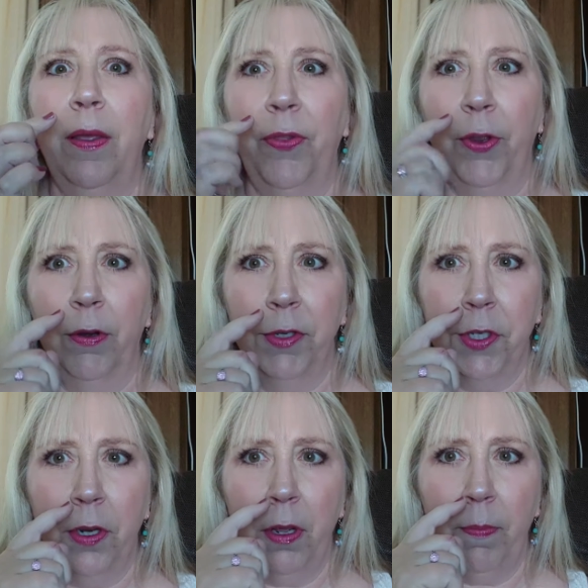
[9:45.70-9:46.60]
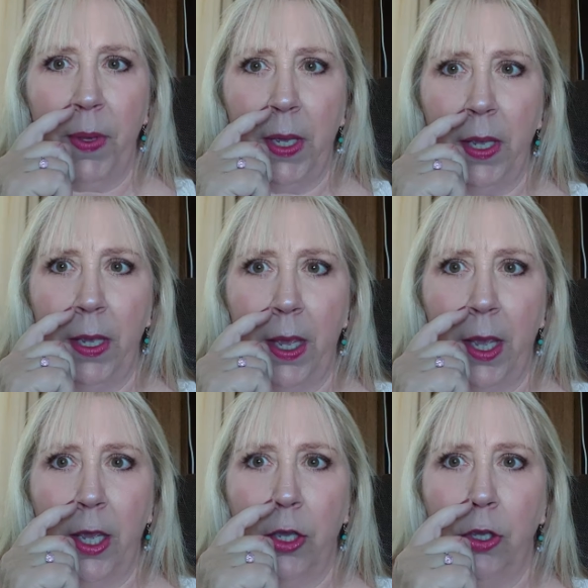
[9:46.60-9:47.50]
there's gonna be
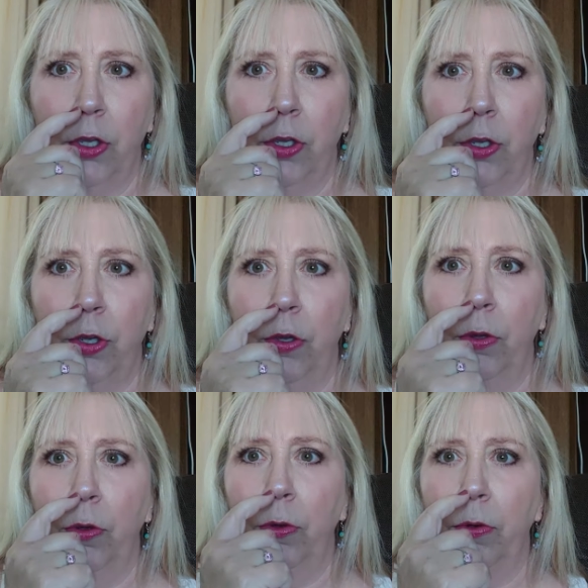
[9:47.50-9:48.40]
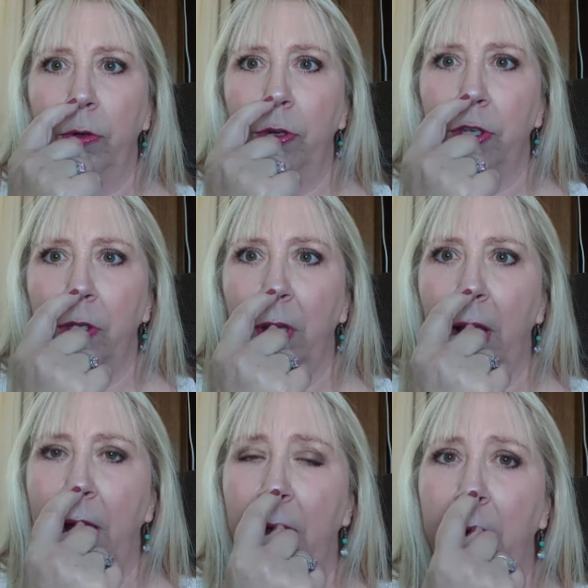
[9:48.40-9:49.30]
a huge
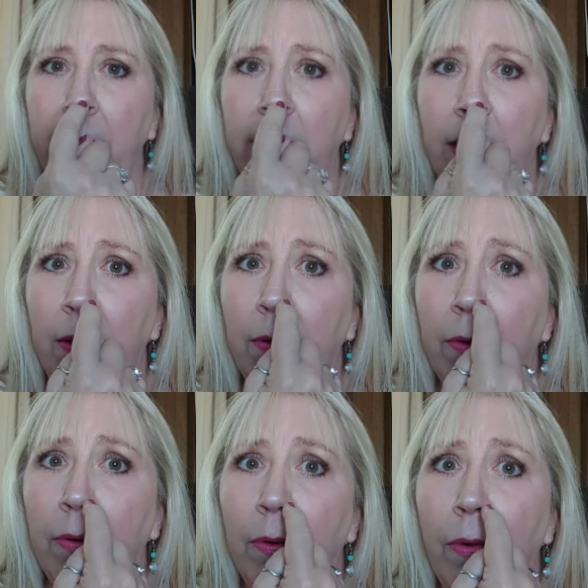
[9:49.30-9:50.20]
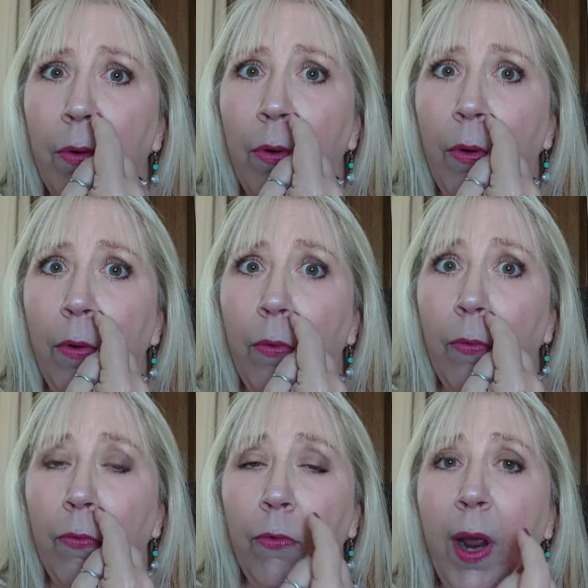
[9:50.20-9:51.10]
line
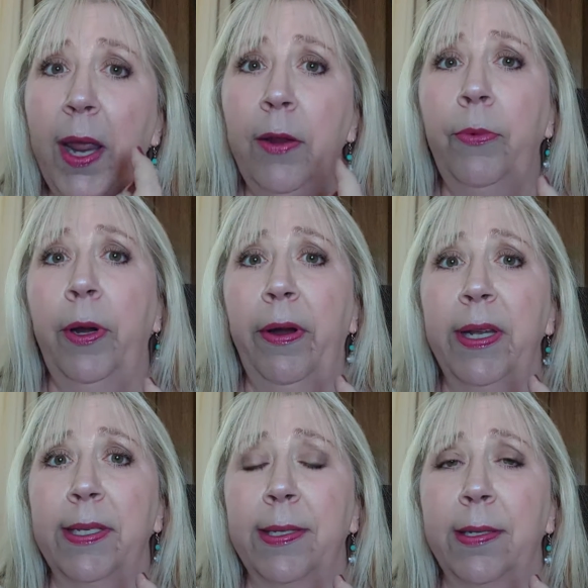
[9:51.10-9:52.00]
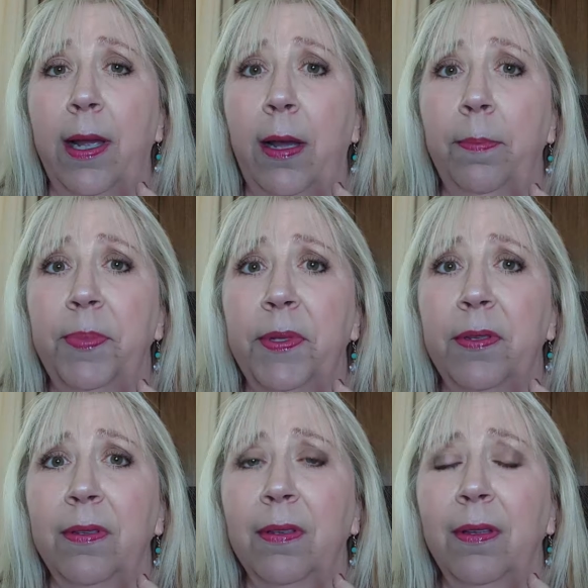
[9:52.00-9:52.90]
right where it
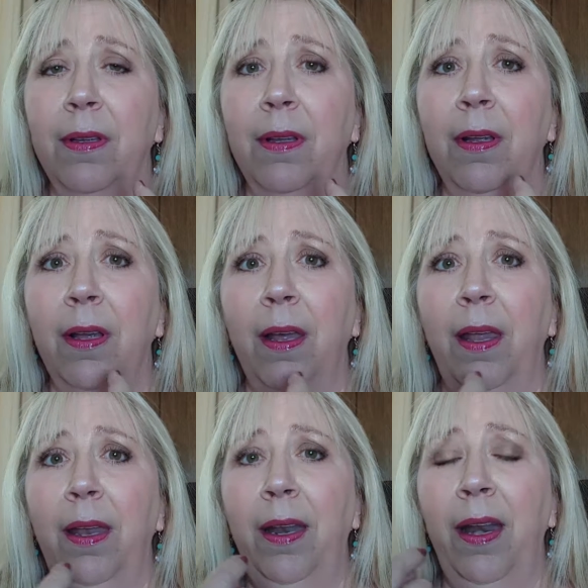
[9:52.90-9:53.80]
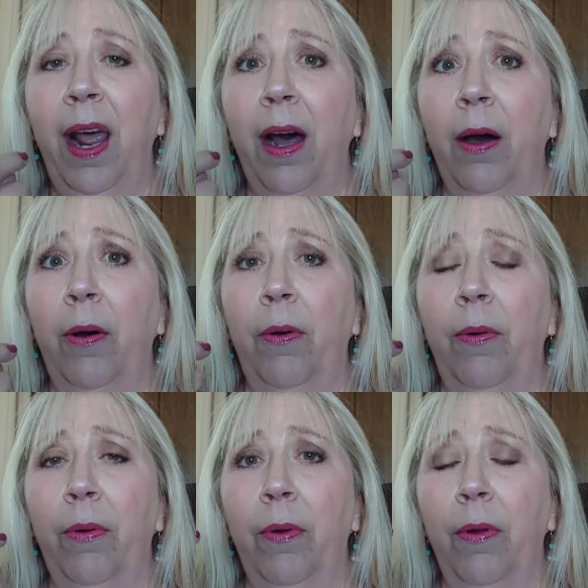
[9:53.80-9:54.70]
stops.
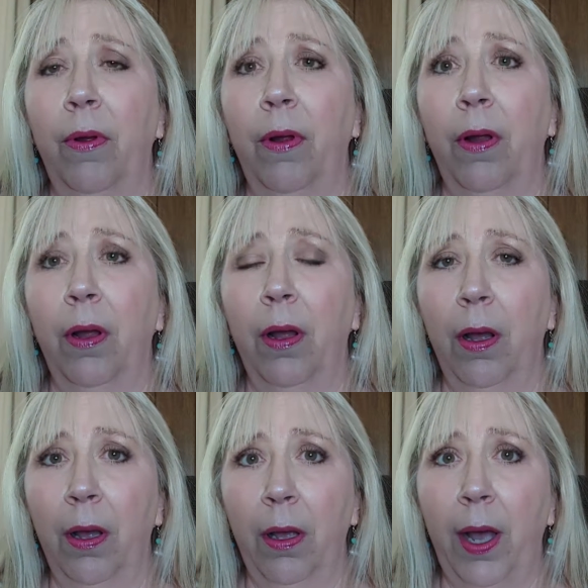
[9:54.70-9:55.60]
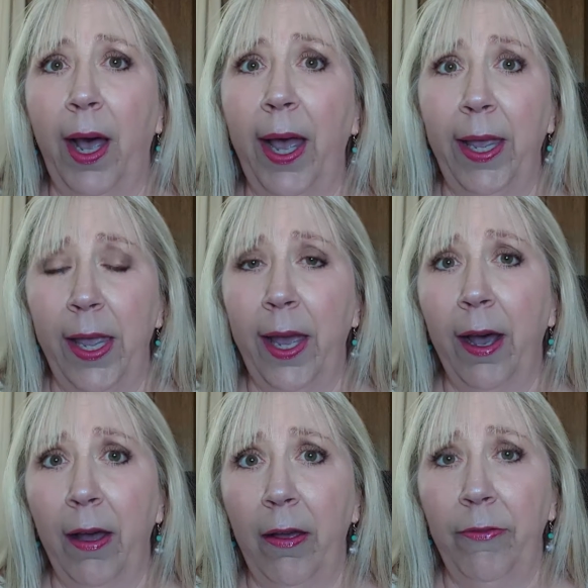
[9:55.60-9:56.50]
Now, I
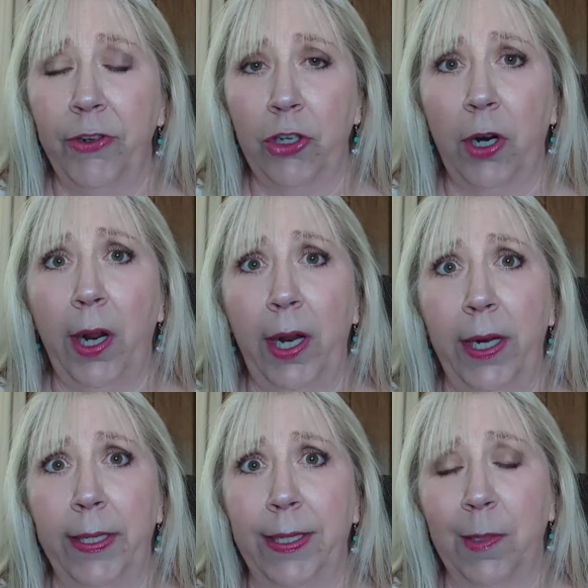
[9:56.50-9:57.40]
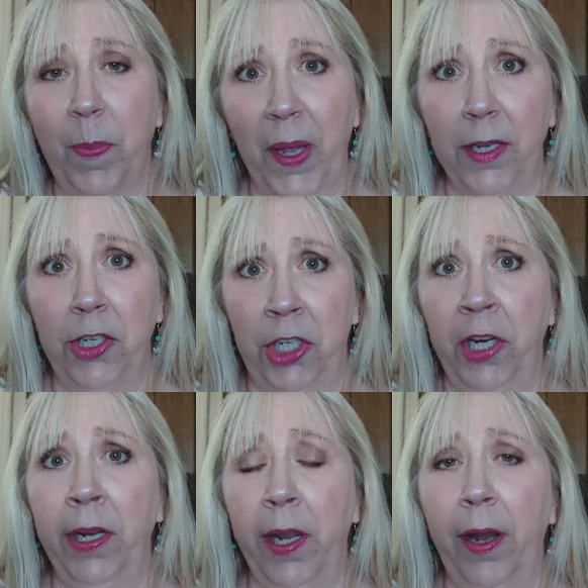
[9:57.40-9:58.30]
have tried
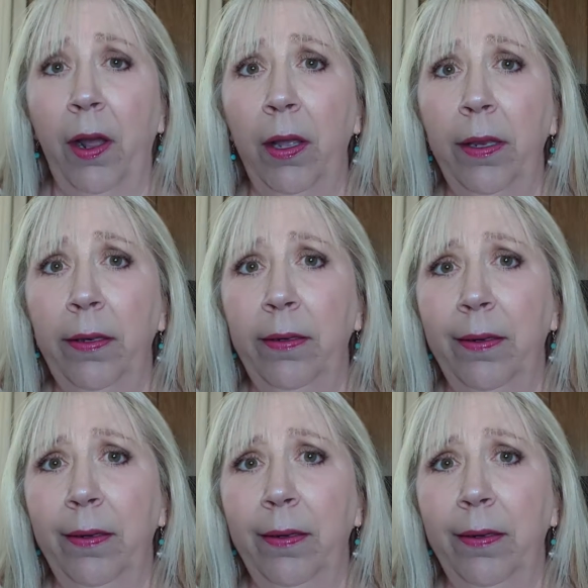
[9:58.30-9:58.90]
sponging it on.